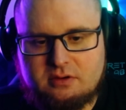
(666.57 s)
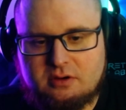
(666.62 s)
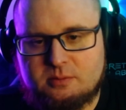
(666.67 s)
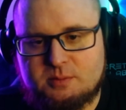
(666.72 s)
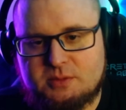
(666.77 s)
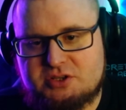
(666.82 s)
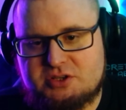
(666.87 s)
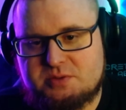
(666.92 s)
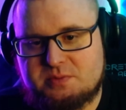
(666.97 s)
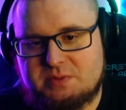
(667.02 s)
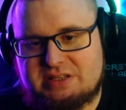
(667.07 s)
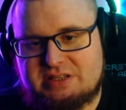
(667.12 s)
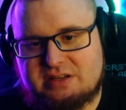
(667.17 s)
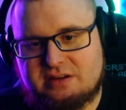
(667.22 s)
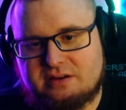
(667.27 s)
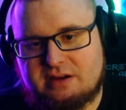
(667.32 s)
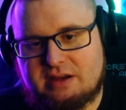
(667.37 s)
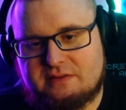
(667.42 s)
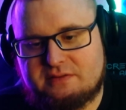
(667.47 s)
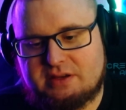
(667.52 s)
Almost missed a
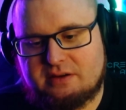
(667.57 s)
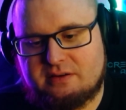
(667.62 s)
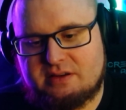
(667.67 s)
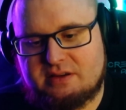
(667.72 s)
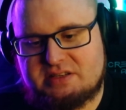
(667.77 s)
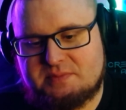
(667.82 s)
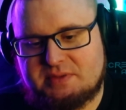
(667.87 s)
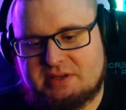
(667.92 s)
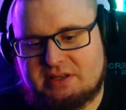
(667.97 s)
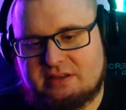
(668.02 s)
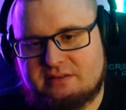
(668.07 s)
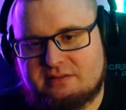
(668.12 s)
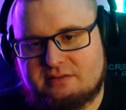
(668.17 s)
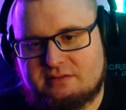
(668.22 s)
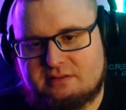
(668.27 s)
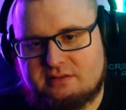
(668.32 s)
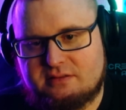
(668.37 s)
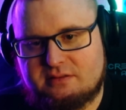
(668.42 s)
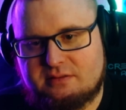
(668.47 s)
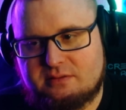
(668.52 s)
crafting recipe,
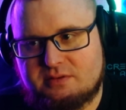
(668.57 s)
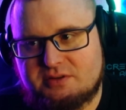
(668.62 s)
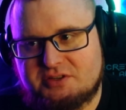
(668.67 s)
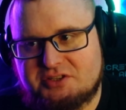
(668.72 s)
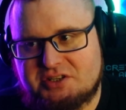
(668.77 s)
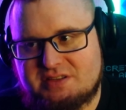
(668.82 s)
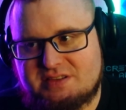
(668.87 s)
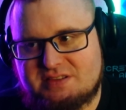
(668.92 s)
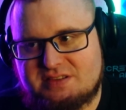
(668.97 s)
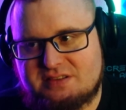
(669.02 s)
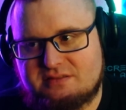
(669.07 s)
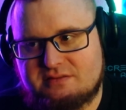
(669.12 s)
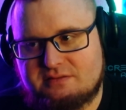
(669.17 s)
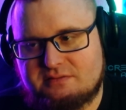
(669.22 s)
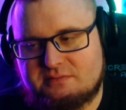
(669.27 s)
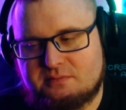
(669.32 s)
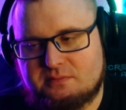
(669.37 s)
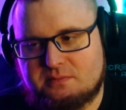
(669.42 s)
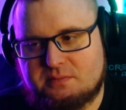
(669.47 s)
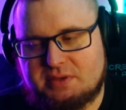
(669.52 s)
which is
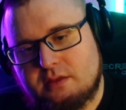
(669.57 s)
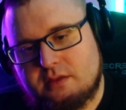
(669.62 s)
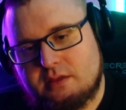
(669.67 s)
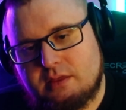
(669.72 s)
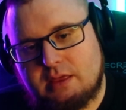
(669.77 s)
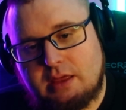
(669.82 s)
big.